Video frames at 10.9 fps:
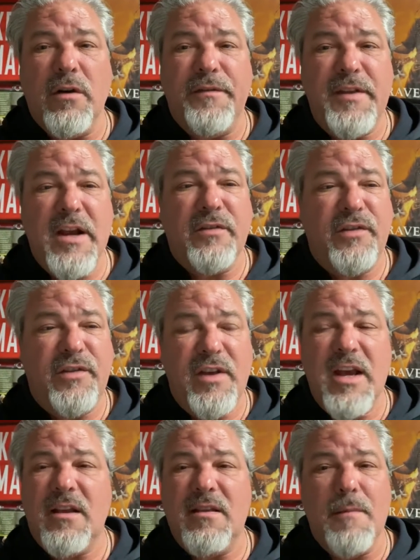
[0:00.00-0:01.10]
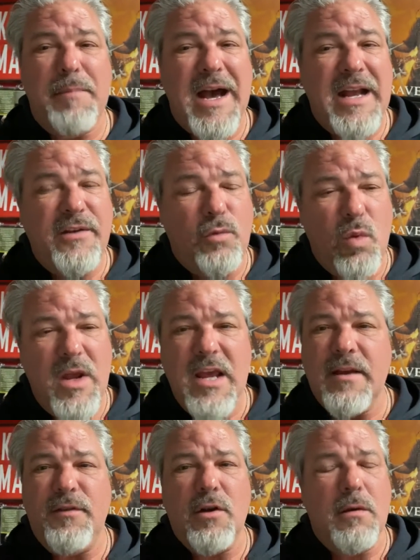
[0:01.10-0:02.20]
If they're sick, their body's weak,
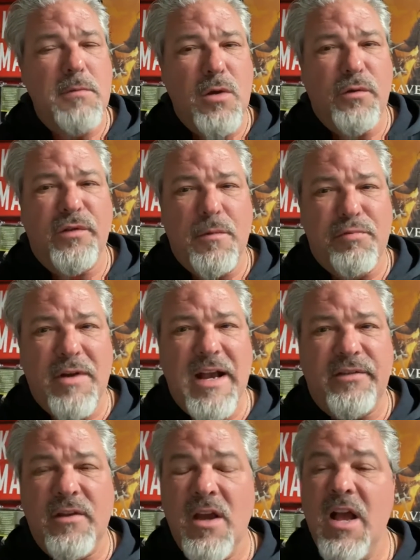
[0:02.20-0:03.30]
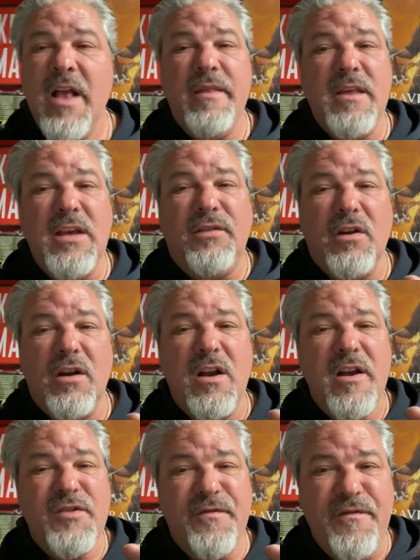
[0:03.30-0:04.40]
if they're immune suppressed, these are
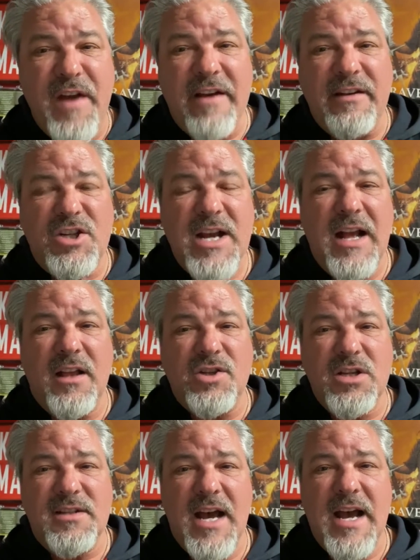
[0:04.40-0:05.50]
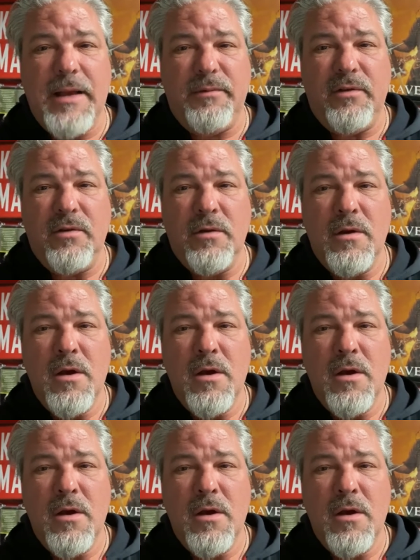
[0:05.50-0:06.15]
very challenging times.